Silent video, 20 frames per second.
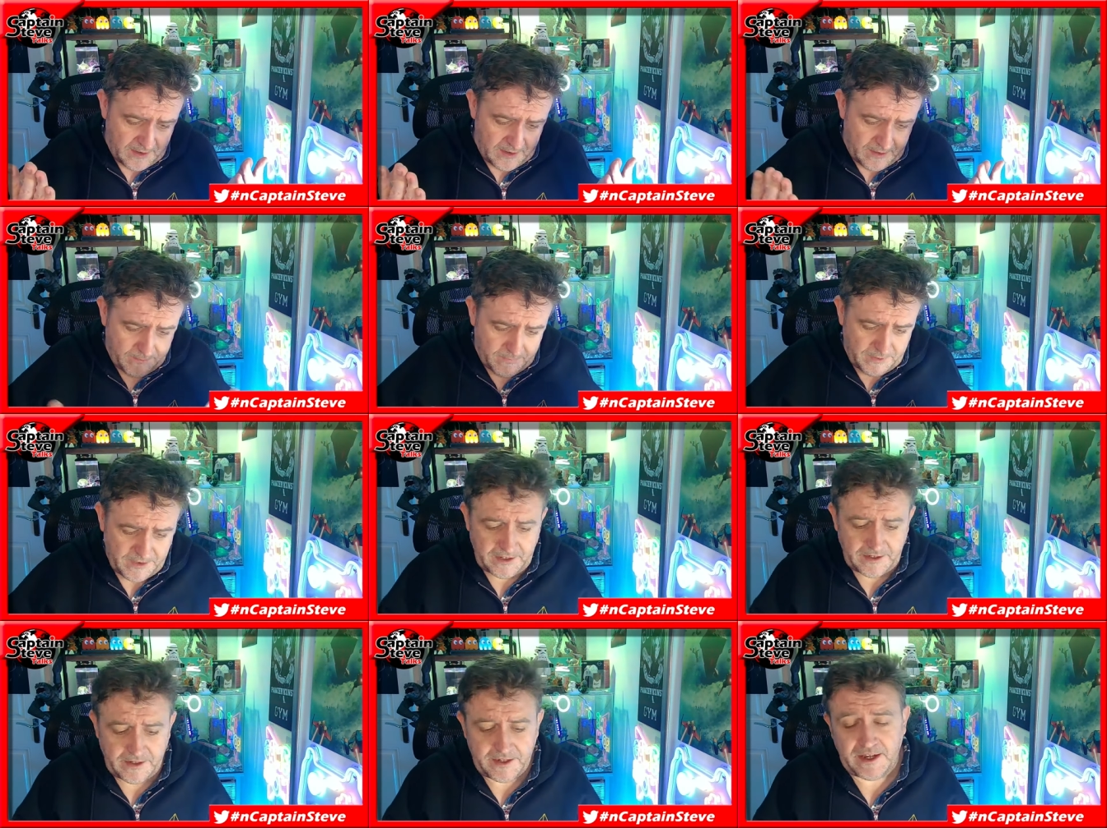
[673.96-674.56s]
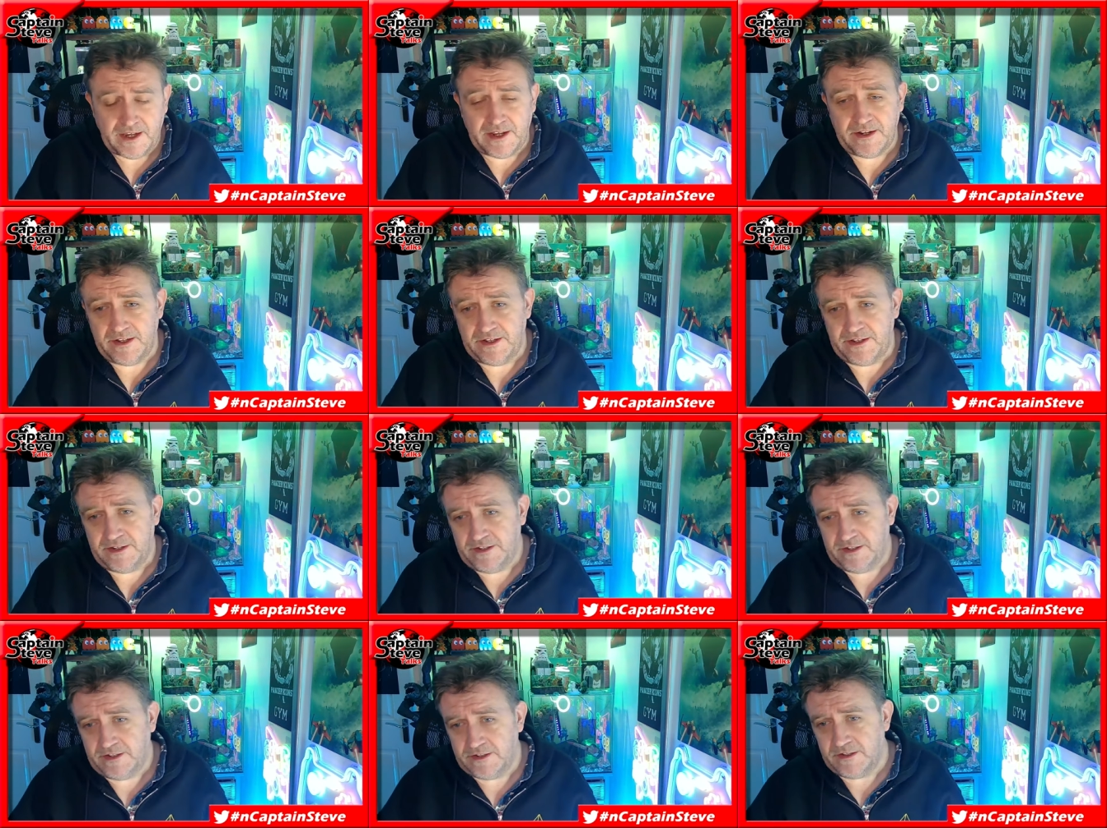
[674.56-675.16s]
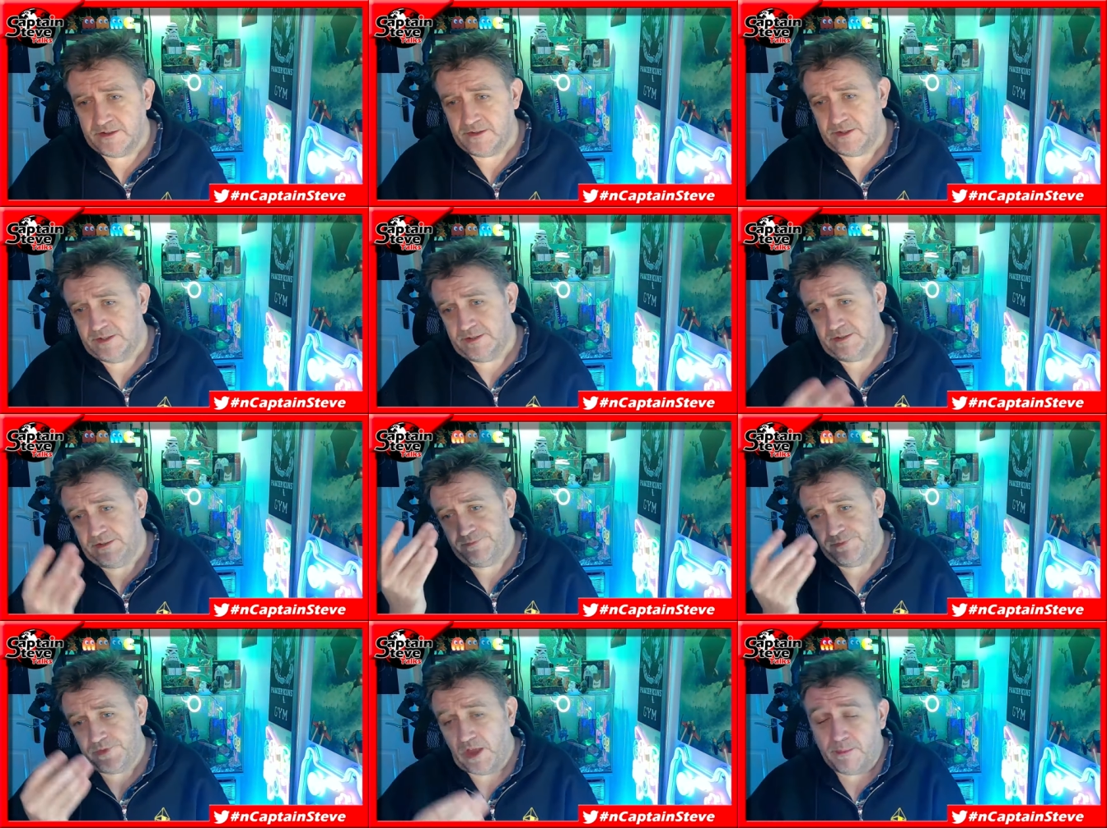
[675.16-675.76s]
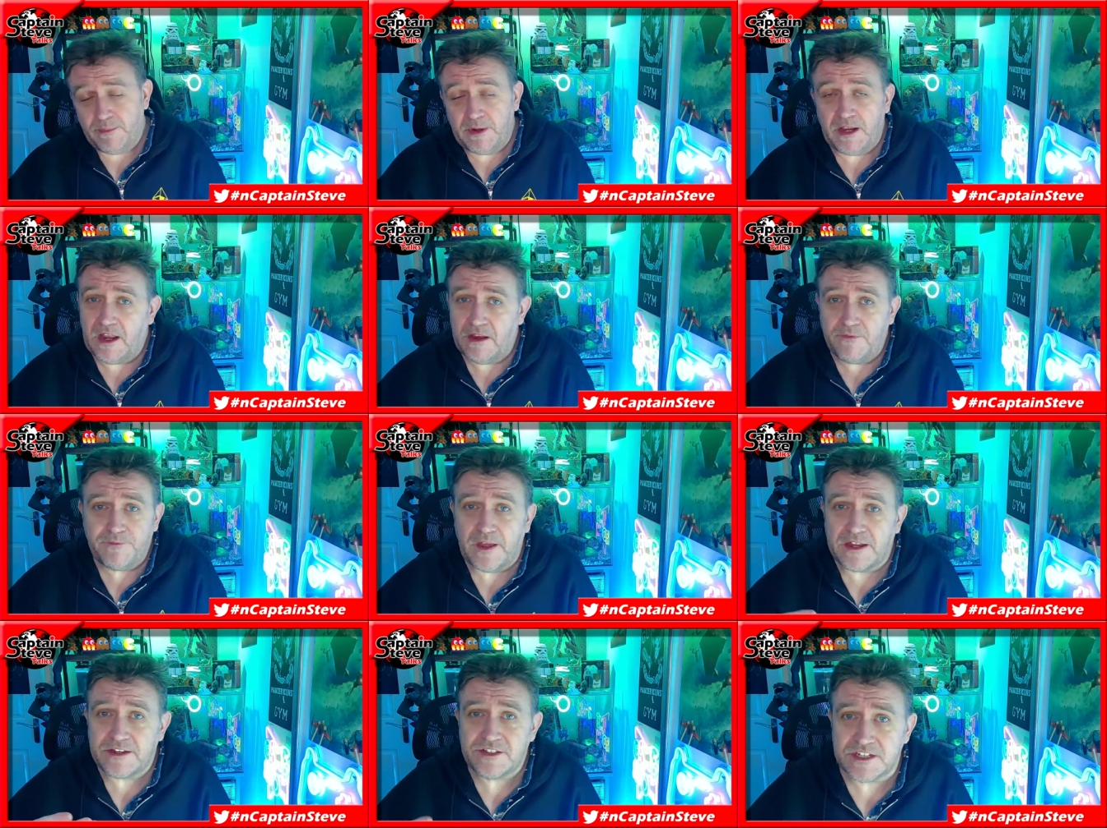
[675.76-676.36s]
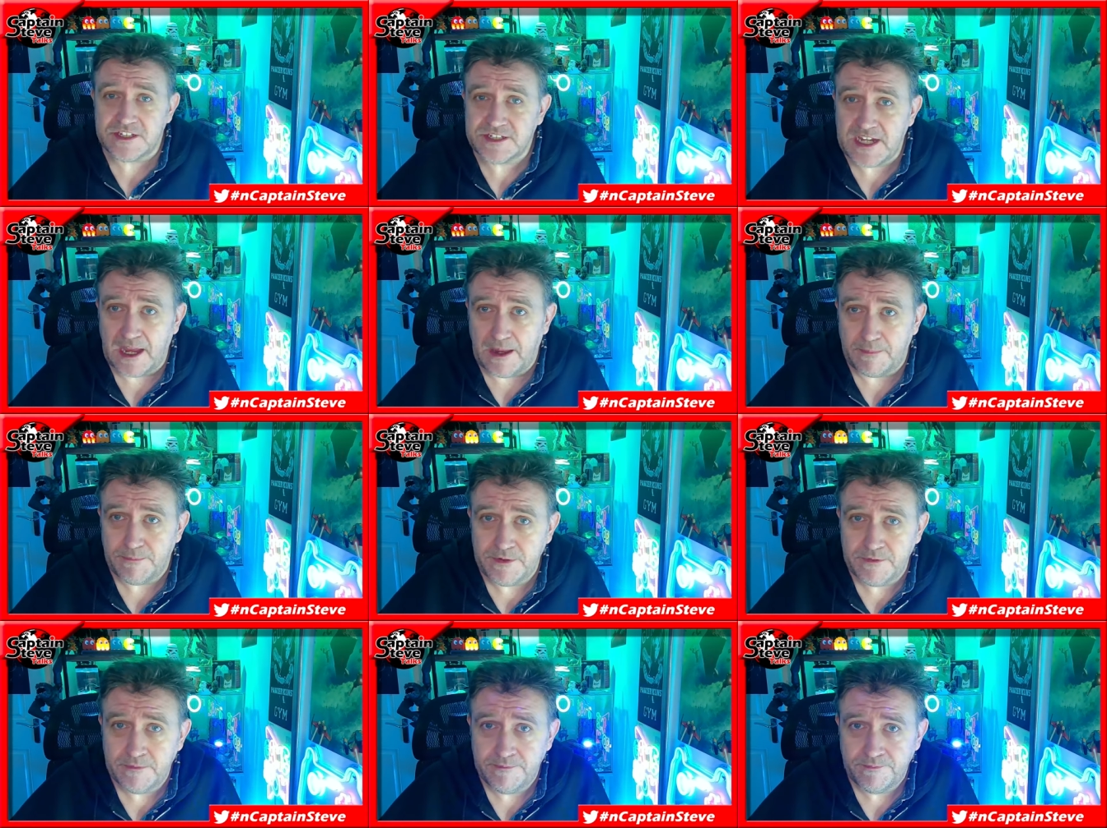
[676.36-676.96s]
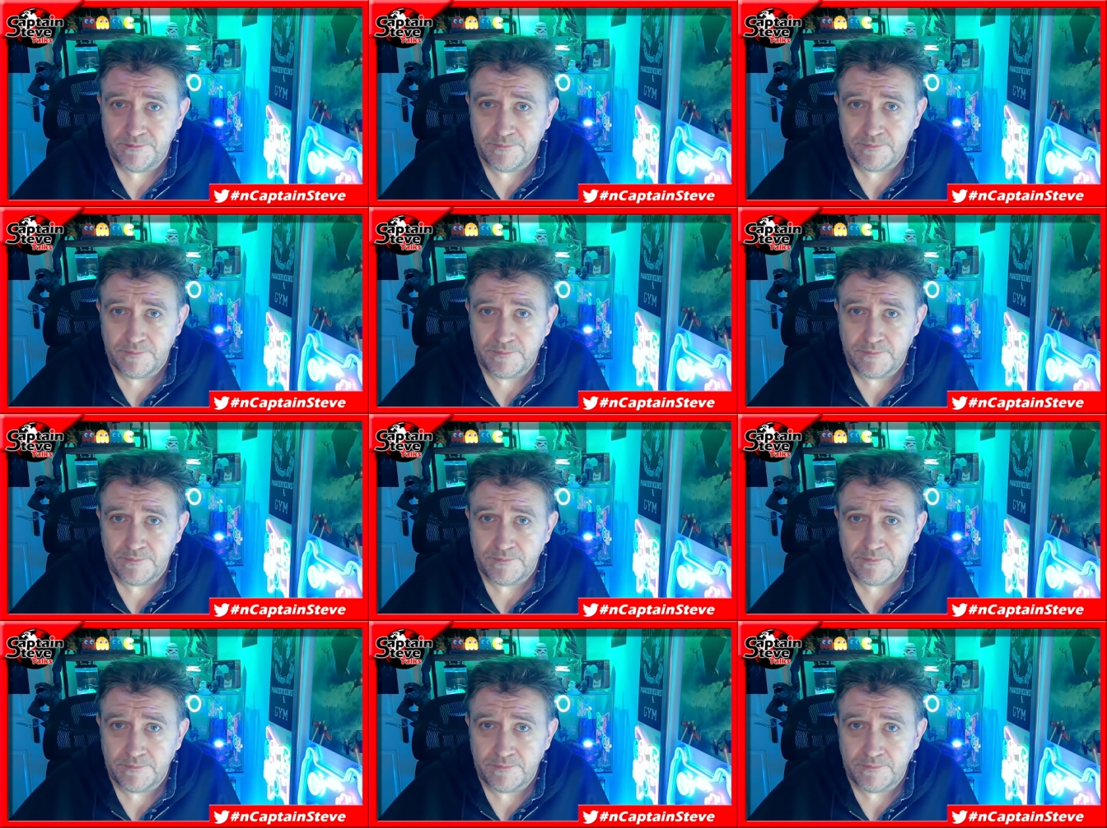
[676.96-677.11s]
But then again, you know, I mean, if that does happen,